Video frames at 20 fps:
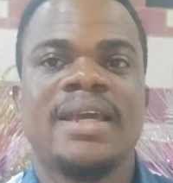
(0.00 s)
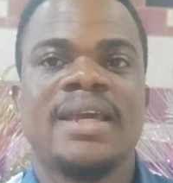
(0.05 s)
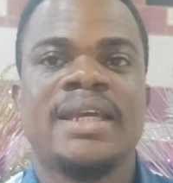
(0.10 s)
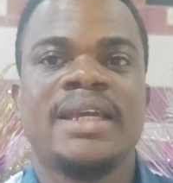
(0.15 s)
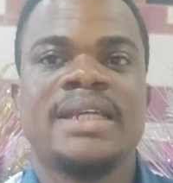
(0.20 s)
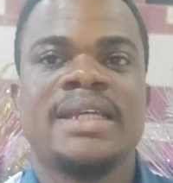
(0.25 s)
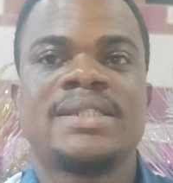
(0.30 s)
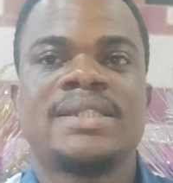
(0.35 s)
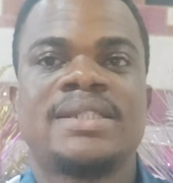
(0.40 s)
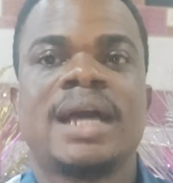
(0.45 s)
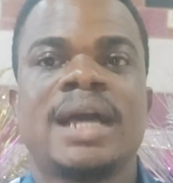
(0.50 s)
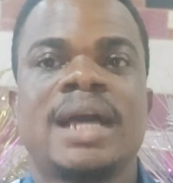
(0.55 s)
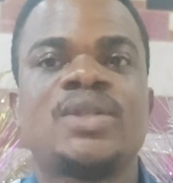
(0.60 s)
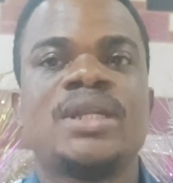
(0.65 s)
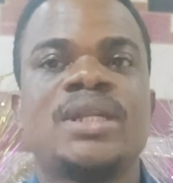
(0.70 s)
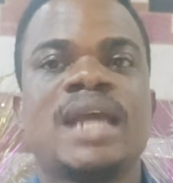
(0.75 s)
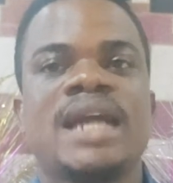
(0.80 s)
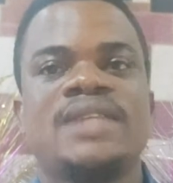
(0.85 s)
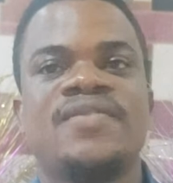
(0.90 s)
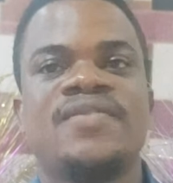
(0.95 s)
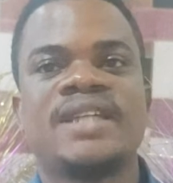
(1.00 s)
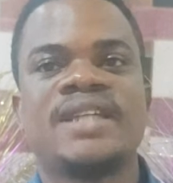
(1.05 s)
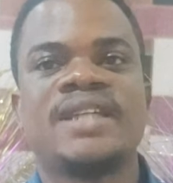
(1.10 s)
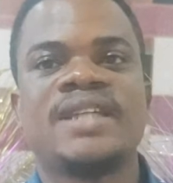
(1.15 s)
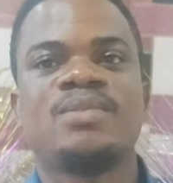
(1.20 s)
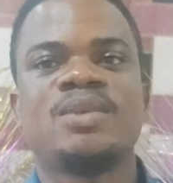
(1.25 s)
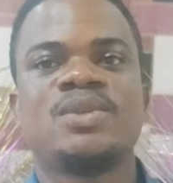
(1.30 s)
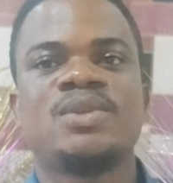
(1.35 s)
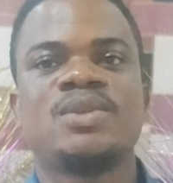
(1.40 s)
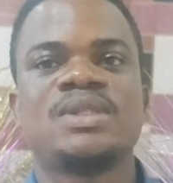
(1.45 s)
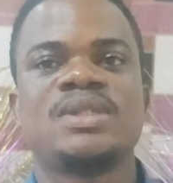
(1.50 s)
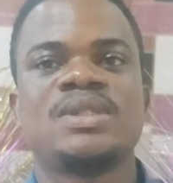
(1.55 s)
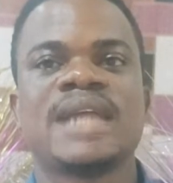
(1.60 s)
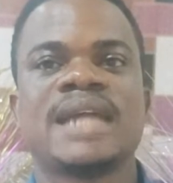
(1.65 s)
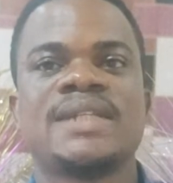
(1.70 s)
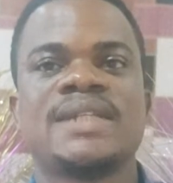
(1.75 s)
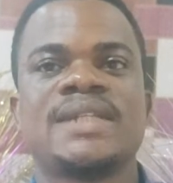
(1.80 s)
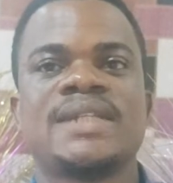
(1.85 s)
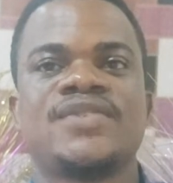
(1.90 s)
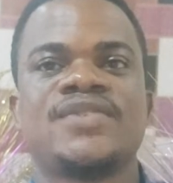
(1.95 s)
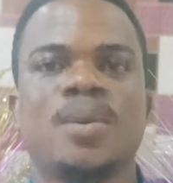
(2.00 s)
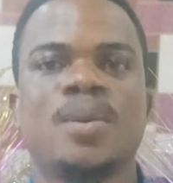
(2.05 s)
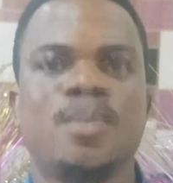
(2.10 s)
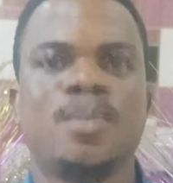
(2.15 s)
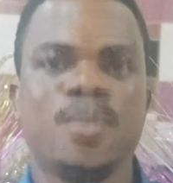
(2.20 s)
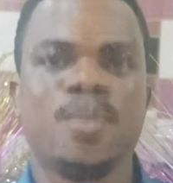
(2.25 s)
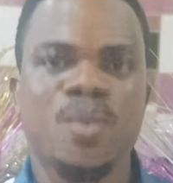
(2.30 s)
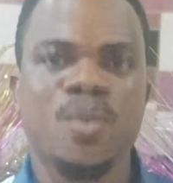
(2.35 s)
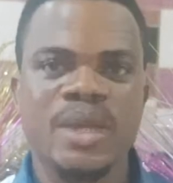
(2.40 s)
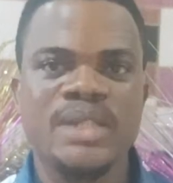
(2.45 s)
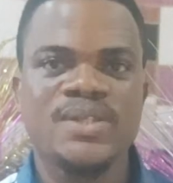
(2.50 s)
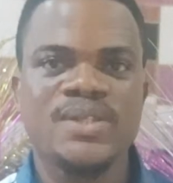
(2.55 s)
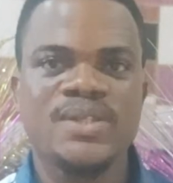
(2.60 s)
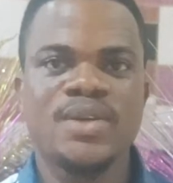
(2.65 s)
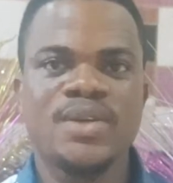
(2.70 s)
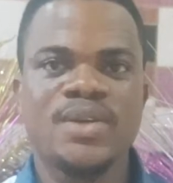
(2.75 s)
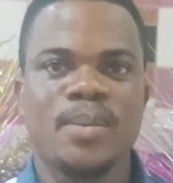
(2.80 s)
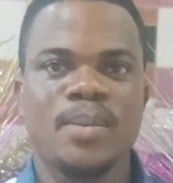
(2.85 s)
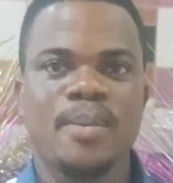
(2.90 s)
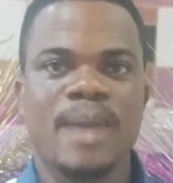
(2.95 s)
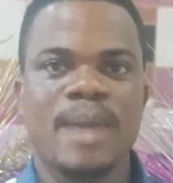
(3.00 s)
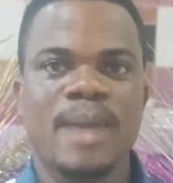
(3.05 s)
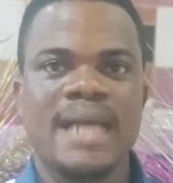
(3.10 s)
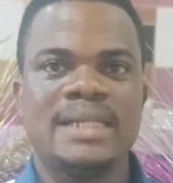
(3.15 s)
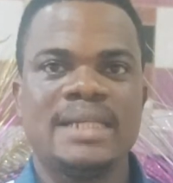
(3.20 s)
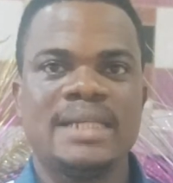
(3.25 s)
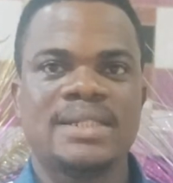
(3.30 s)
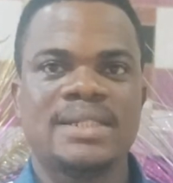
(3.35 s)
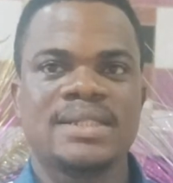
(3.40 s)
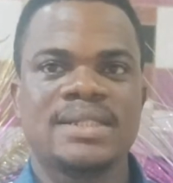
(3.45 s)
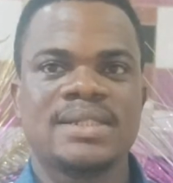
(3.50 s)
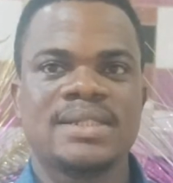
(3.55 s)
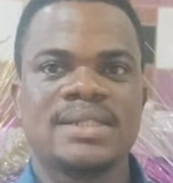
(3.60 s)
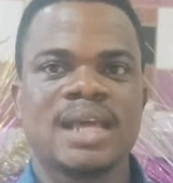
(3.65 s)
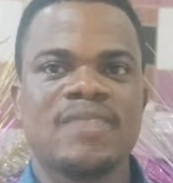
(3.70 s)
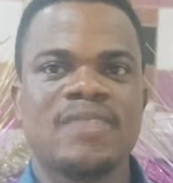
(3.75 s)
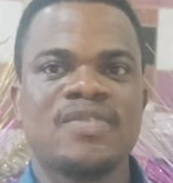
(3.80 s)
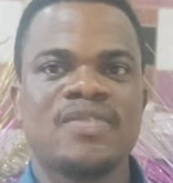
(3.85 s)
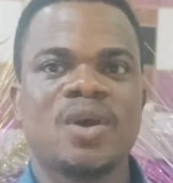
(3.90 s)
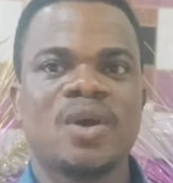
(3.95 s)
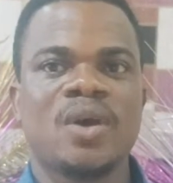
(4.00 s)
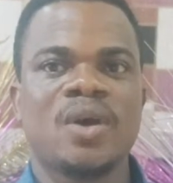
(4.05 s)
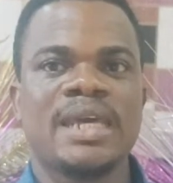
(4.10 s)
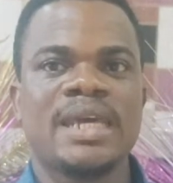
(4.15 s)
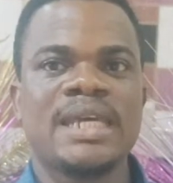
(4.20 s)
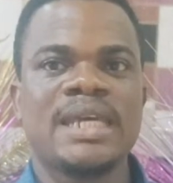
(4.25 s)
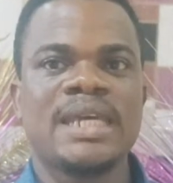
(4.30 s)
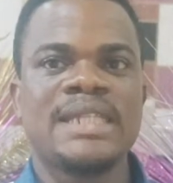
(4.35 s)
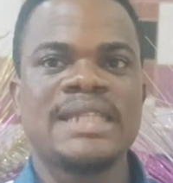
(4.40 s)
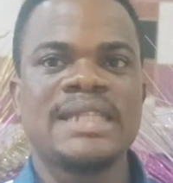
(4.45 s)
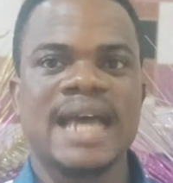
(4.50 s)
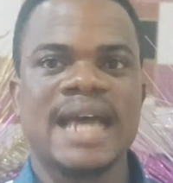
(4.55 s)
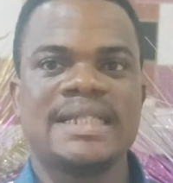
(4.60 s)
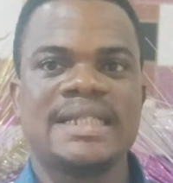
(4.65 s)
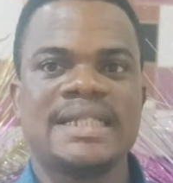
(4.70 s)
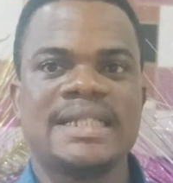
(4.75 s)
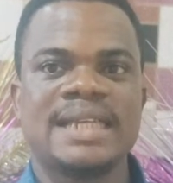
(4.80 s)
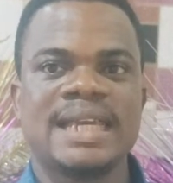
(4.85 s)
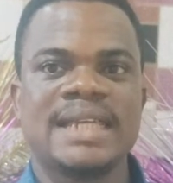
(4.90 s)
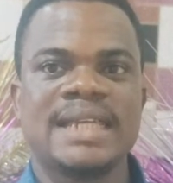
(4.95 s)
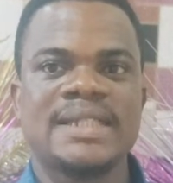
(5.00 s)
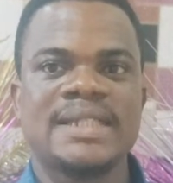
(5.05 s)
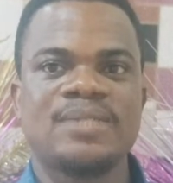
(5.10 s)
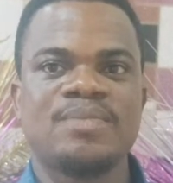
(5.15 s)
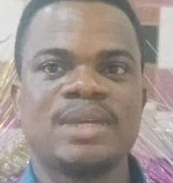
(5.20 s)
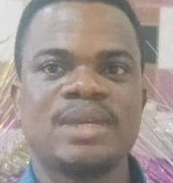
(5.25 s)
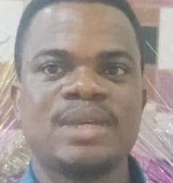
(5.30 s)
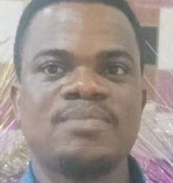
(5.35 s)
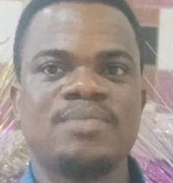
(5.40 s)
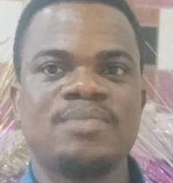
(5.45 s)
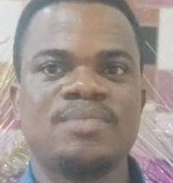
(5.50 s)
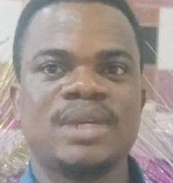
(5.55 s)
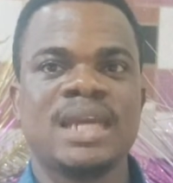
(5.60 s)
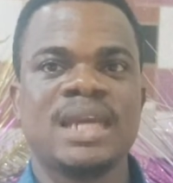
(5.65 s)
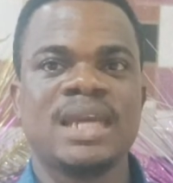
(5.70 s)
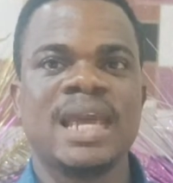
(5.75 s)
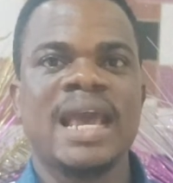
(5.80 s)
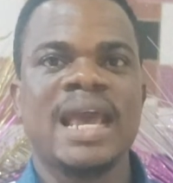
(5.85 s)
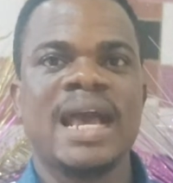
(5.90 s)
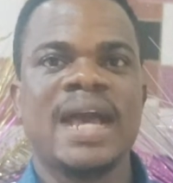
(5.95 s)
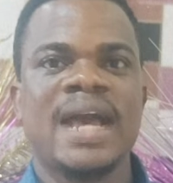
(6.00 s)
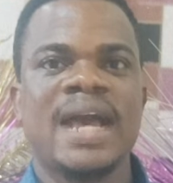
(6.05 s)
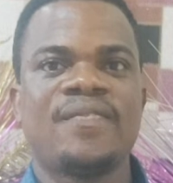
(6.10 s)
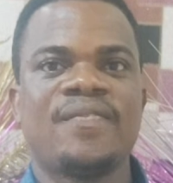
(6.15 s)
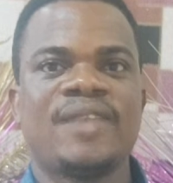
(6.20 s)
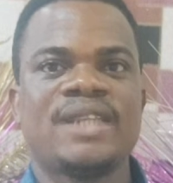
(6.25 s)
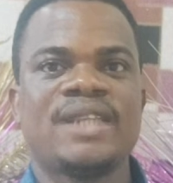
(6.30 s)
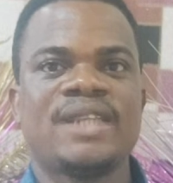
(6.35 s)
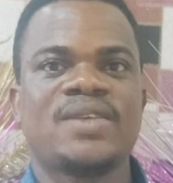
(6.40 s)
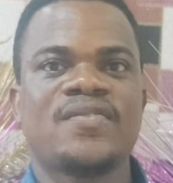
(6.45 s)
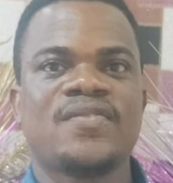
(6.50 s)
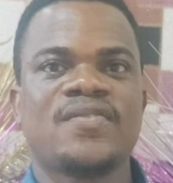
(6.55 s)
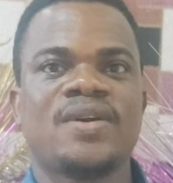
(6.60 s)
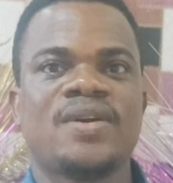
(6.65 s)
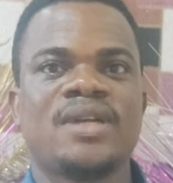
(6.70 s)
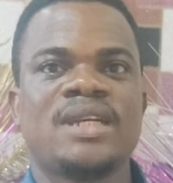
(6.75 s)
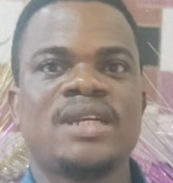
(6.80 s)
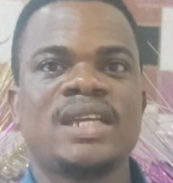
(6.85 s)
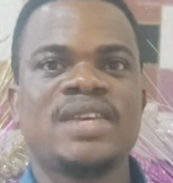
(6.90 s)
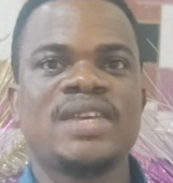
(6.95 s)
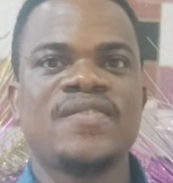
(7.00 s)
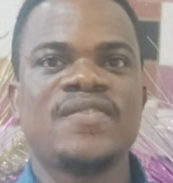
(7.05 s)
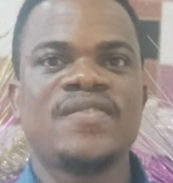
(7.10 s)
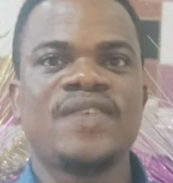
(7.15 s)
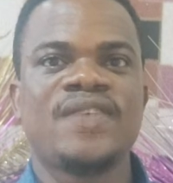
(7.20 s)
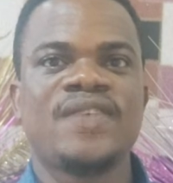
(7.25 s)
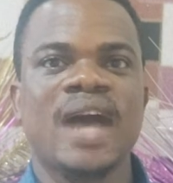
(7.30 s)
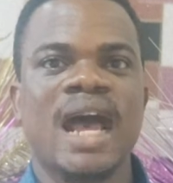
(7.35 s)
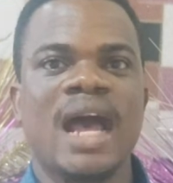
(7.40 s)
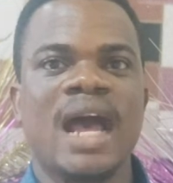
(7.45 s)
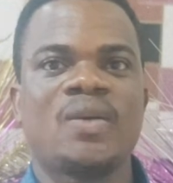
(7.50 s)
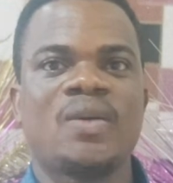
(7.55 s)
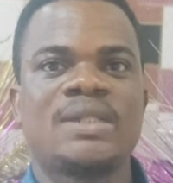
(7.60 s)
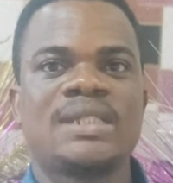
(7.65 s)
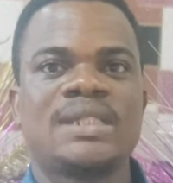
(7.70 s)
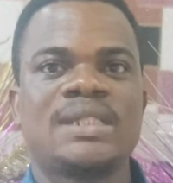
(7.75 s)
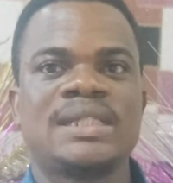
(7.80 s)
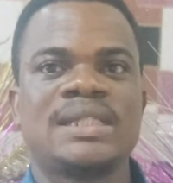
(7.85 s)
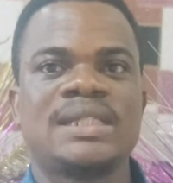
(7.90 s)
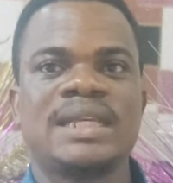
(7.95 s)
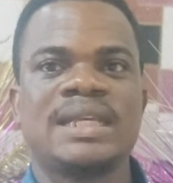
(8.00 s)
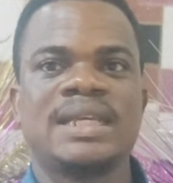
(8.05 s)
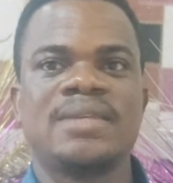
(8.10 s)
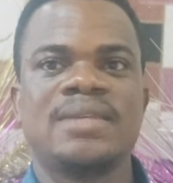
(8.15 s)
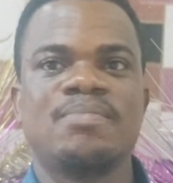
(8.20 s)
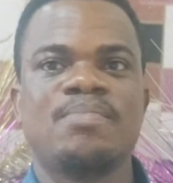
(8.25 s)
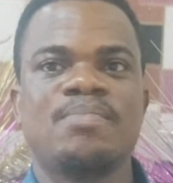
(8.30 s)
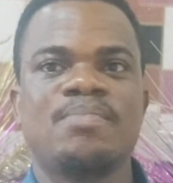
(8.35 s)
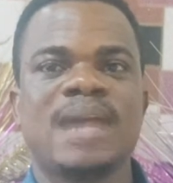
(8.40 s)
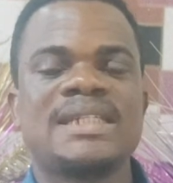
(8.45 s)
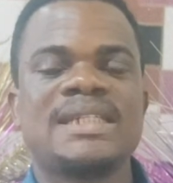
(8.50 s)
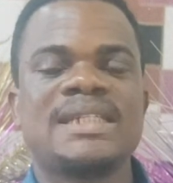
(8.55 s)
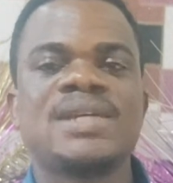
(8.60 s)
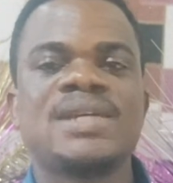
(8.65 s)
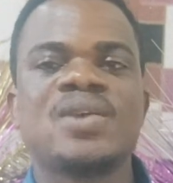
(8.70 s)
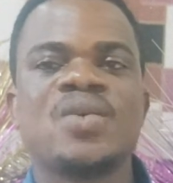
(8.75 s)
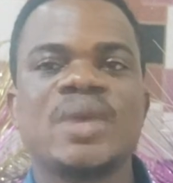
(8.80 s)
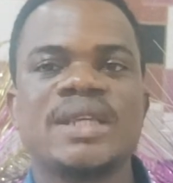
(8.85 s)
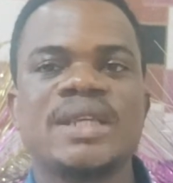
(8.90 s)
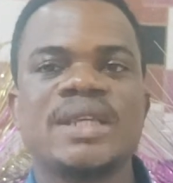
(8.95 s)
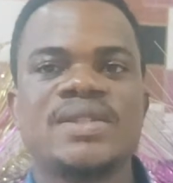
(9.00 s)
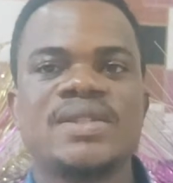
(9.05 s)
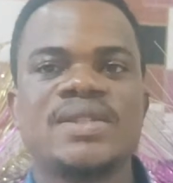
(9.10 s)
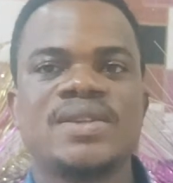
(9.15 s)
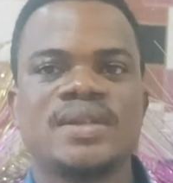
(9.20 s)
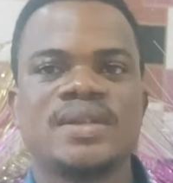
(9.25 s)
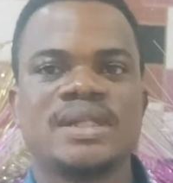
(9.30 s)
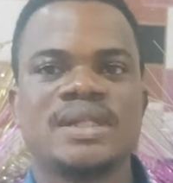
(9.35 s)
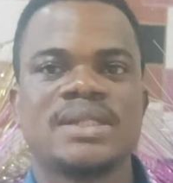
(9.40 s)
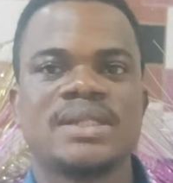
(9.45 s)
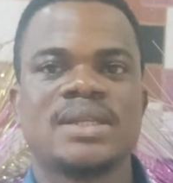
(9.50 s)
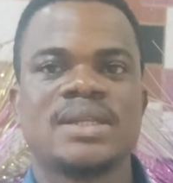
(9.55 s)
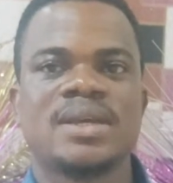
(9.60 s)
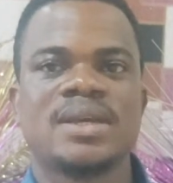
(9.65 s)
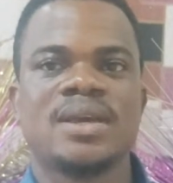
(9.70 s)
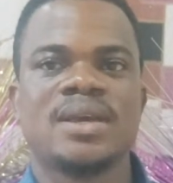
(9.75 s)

It's actually advisable to start from question number 7 or 8, as the case may be, and first of all leave out the matching questions,